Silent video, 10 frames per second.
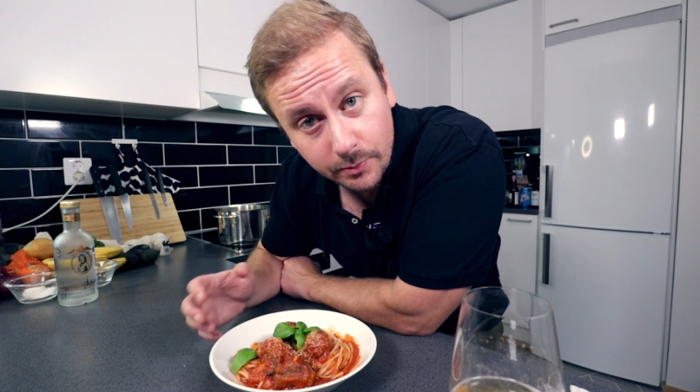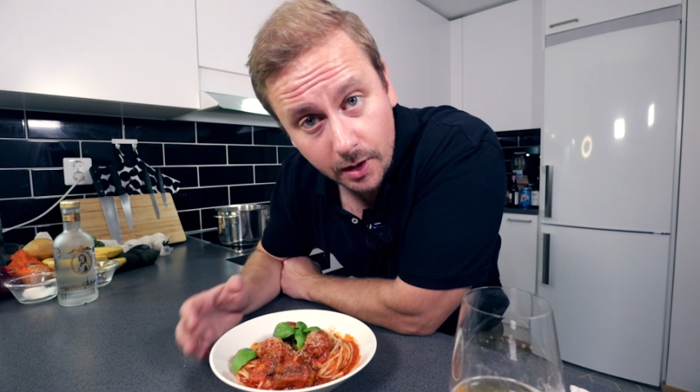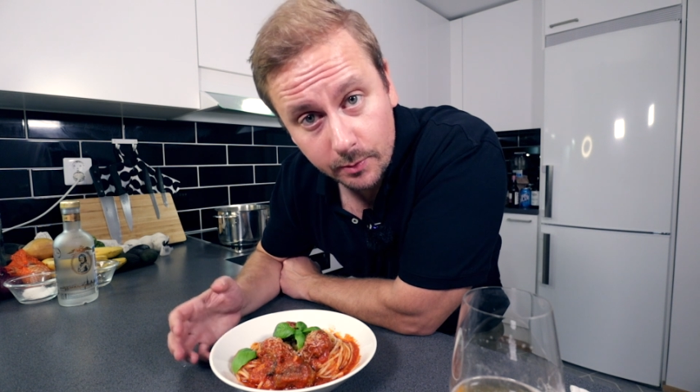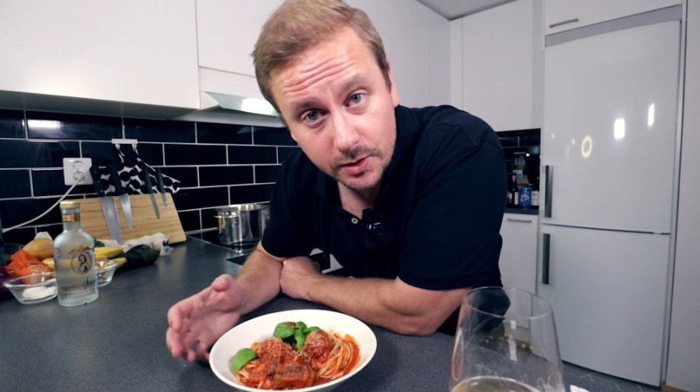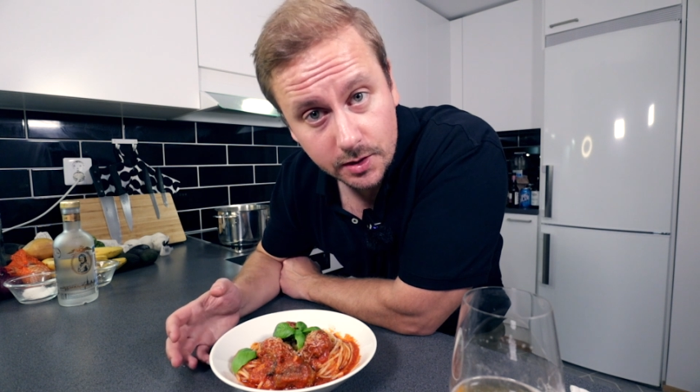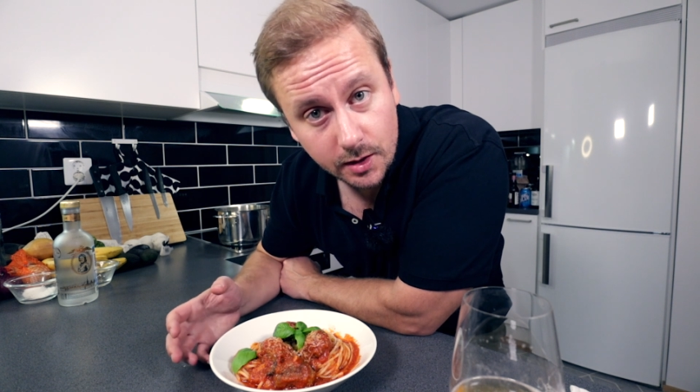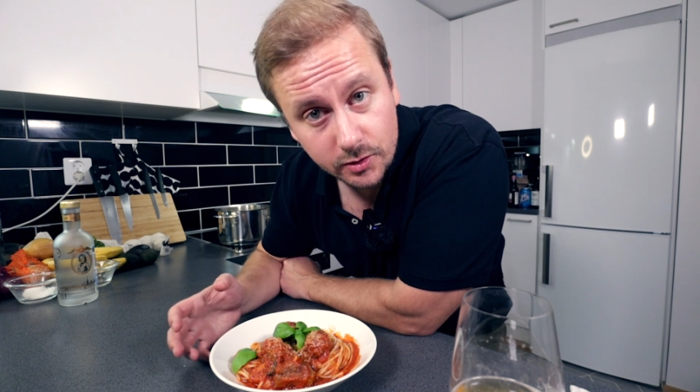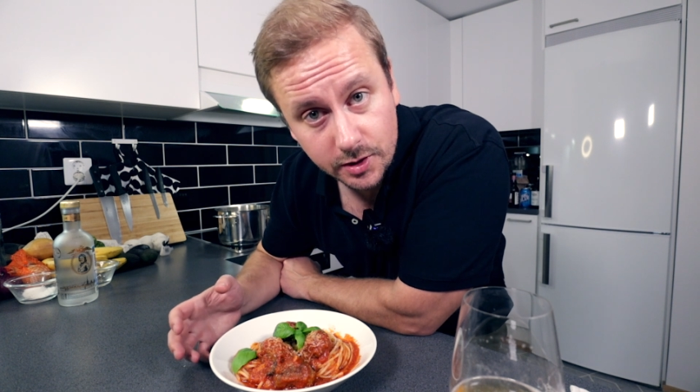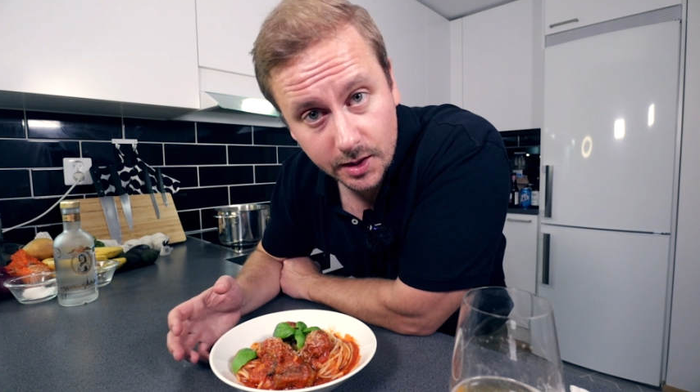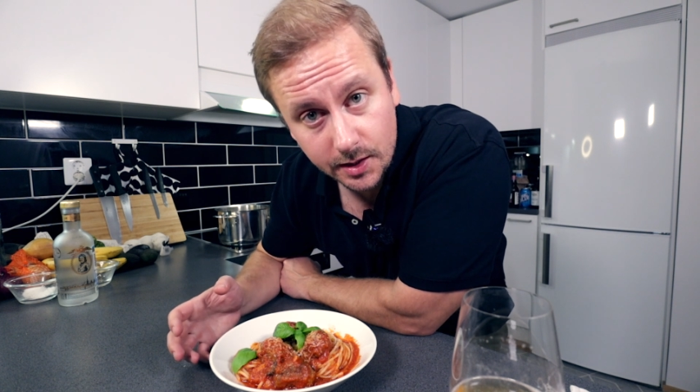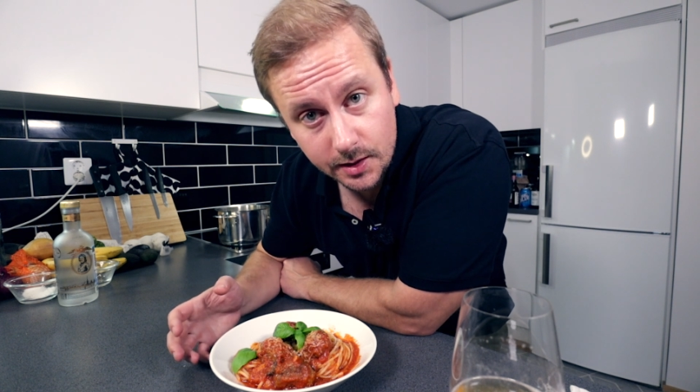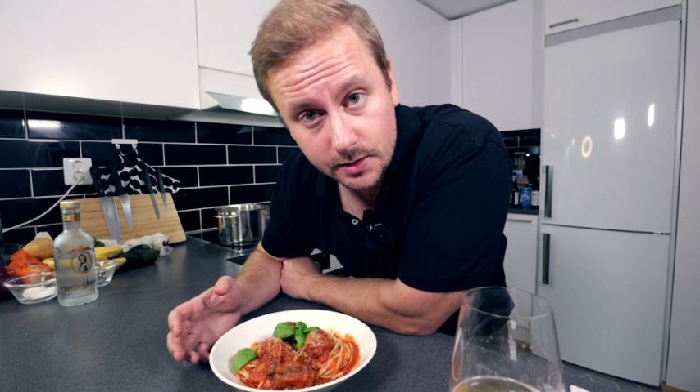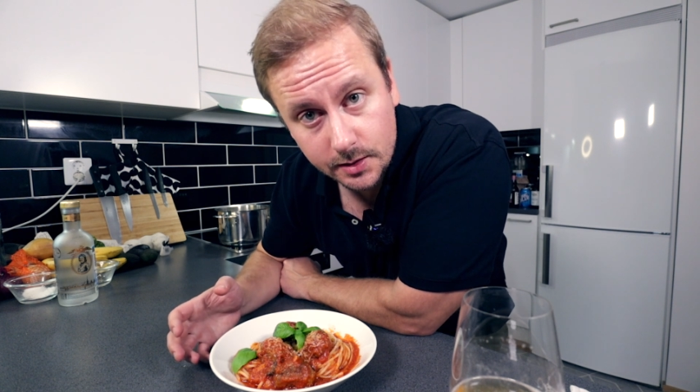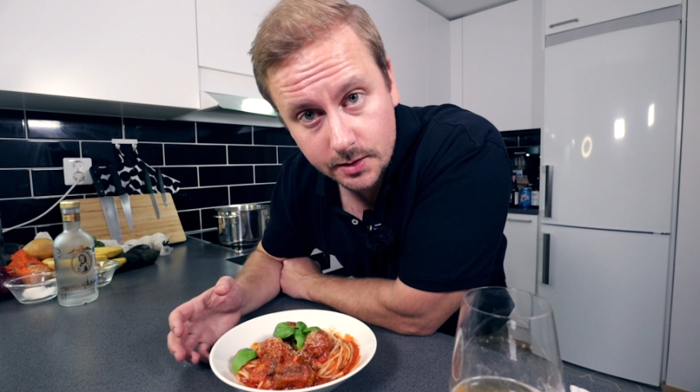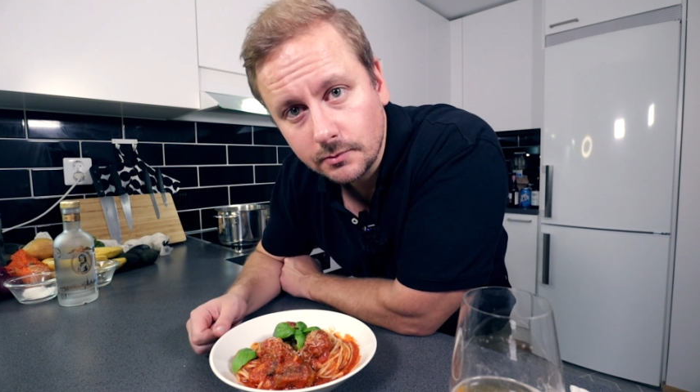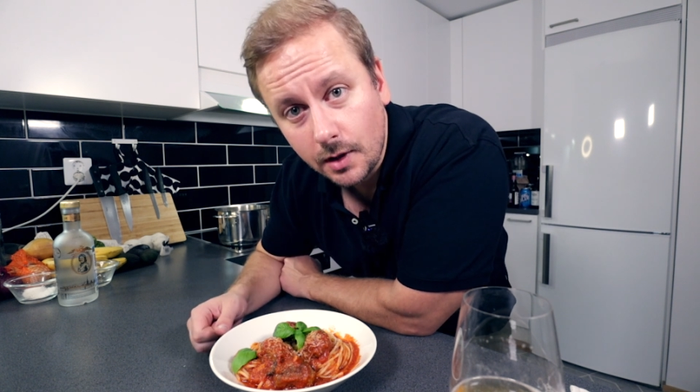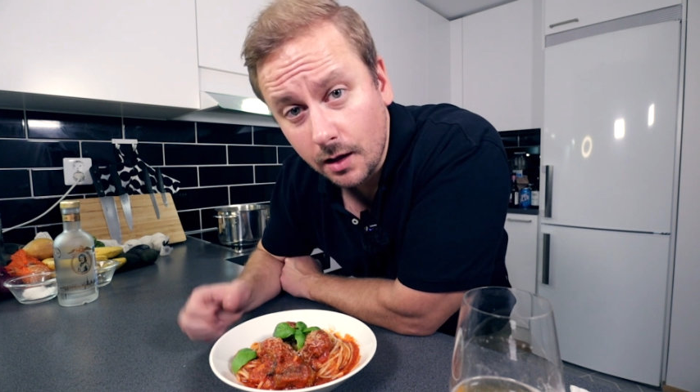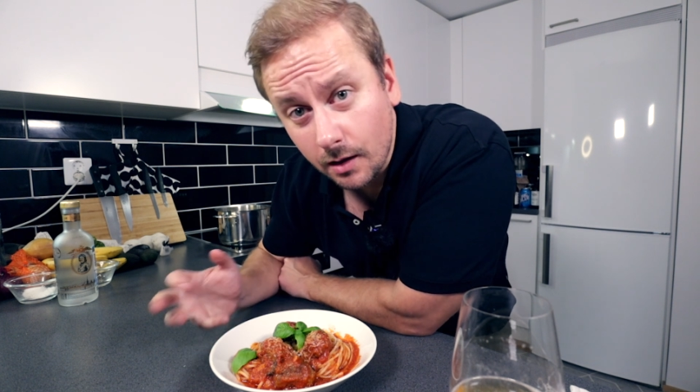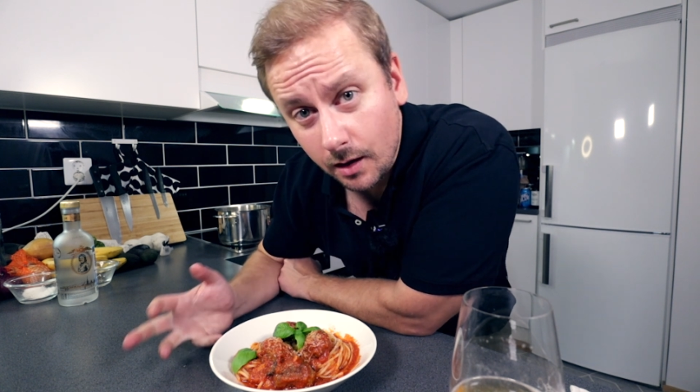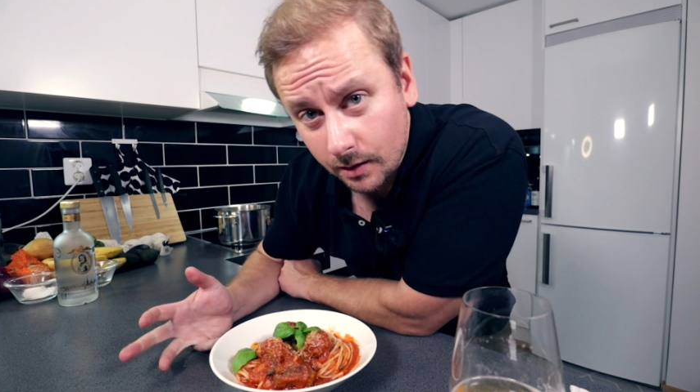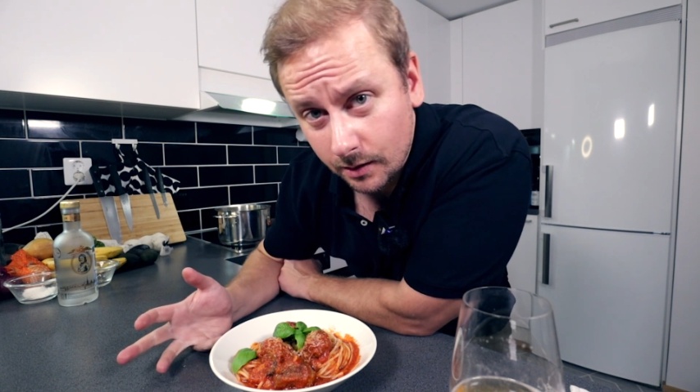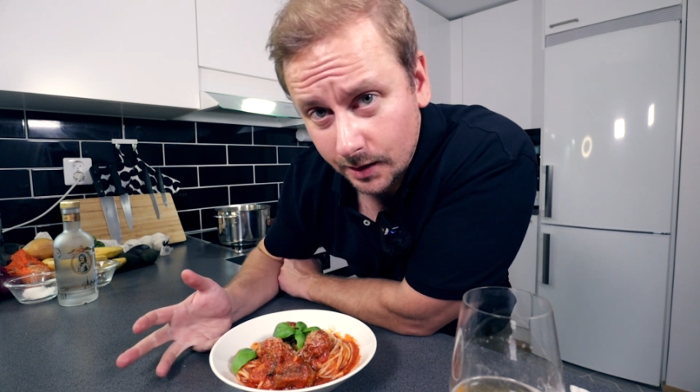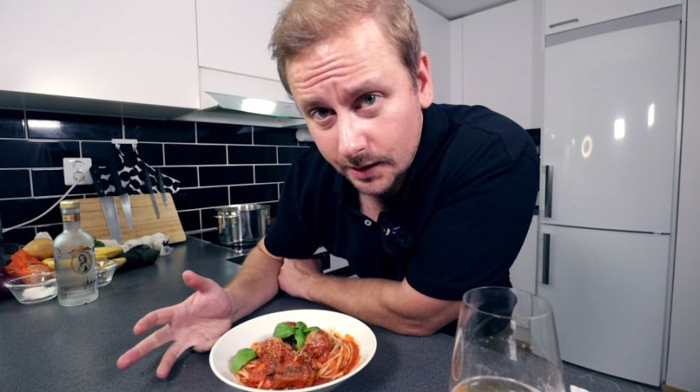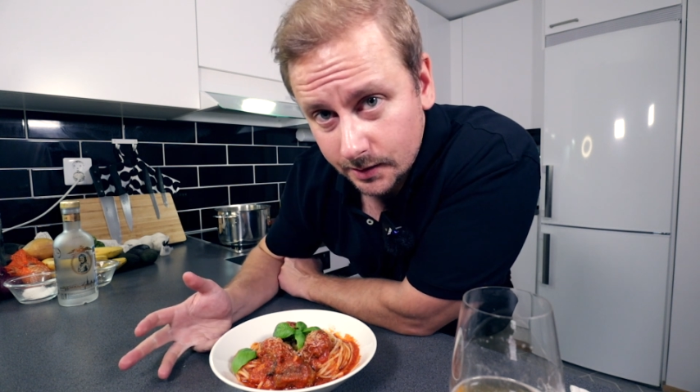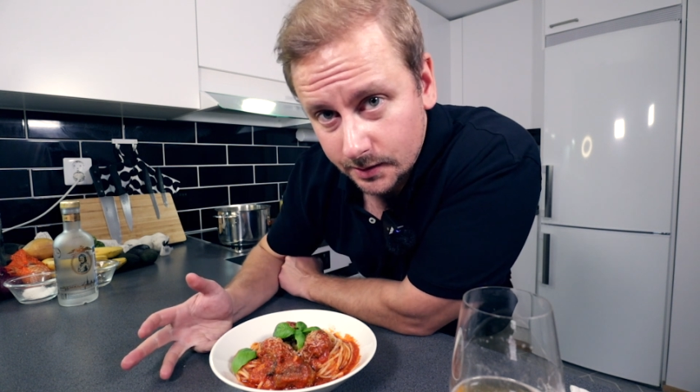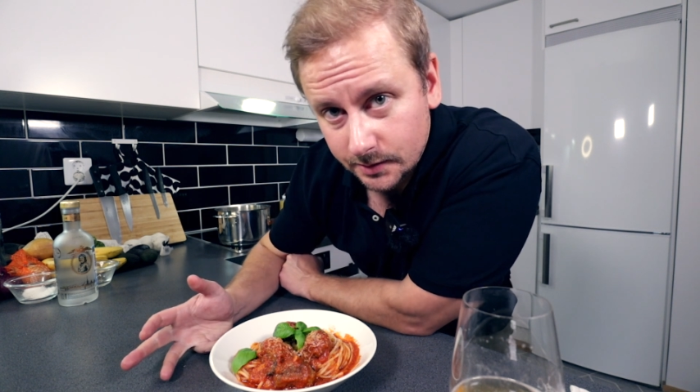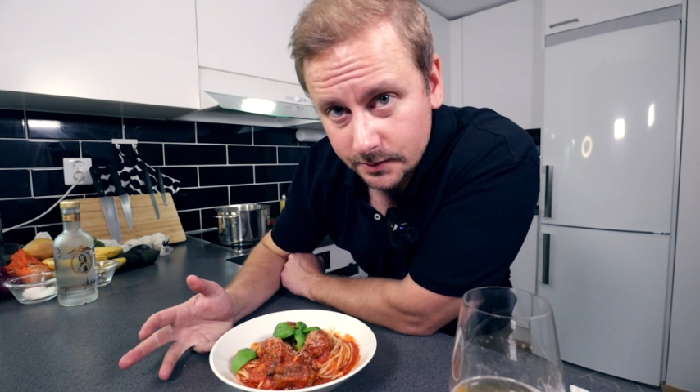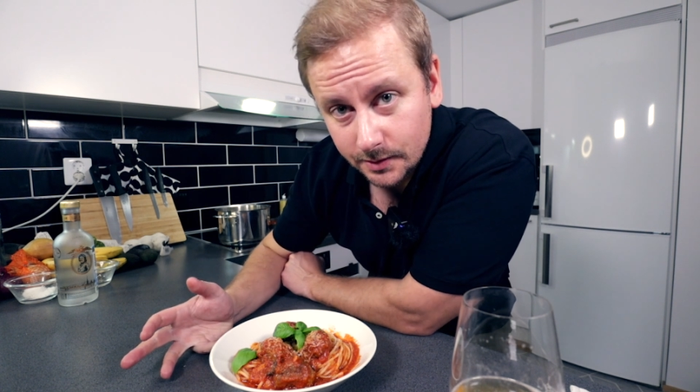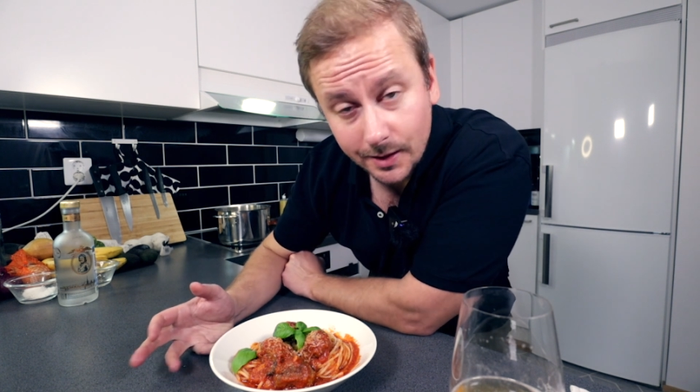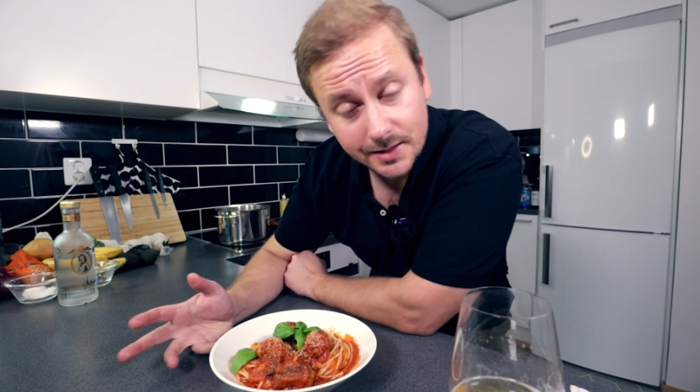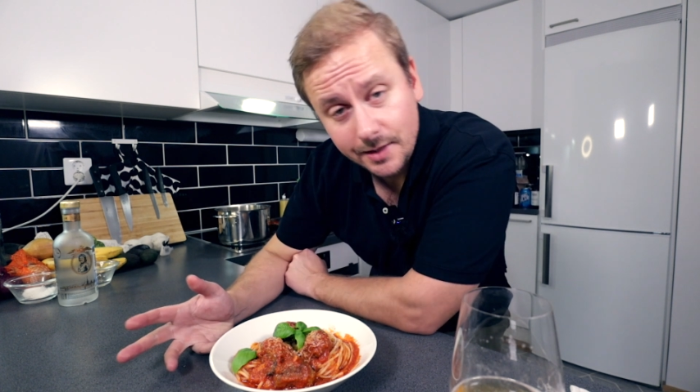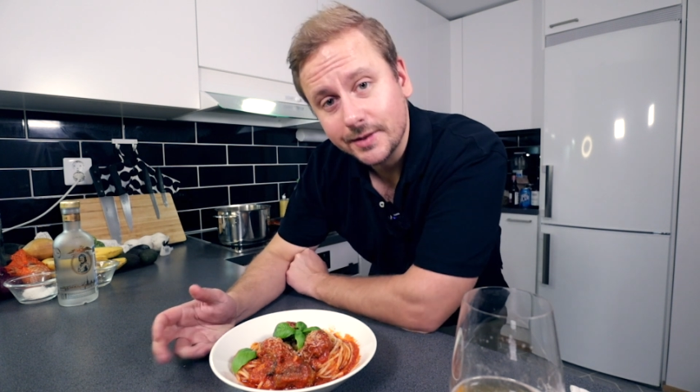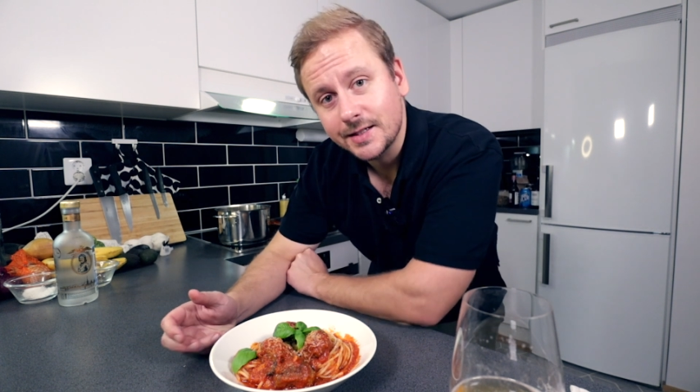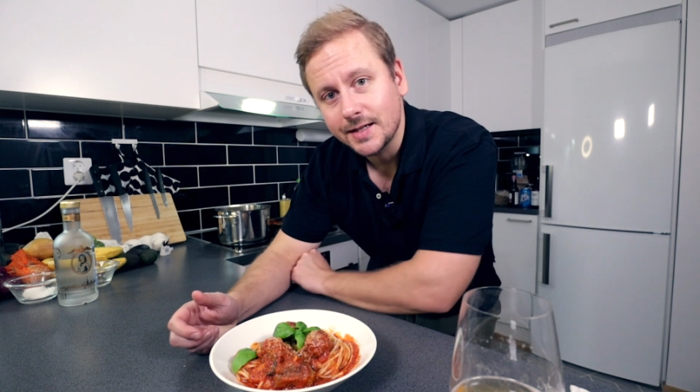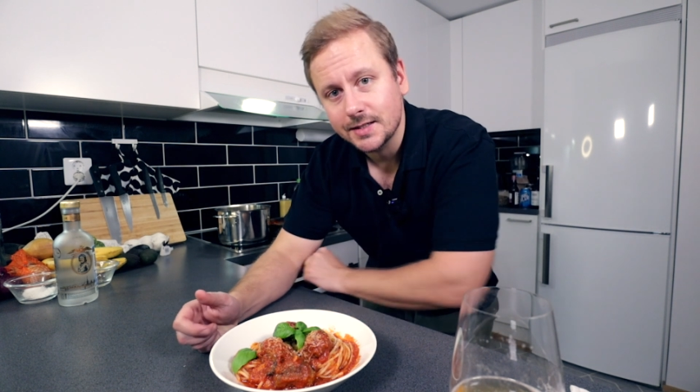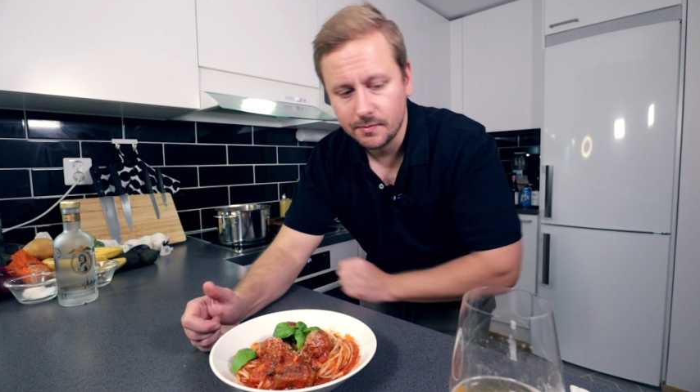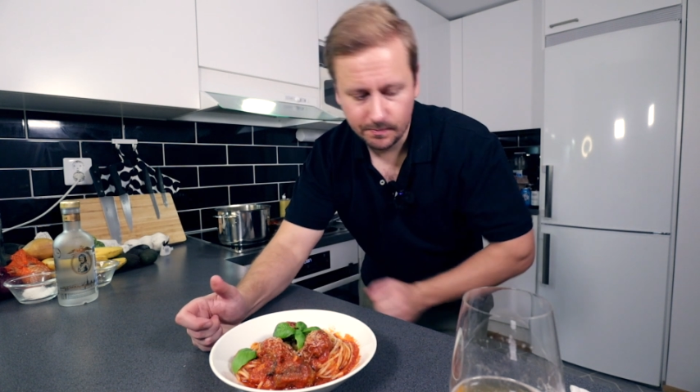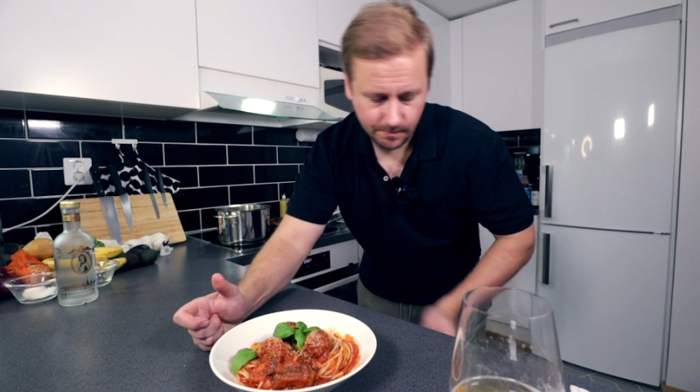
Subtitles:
Parmesan cheese, garlic. Let's have a taste.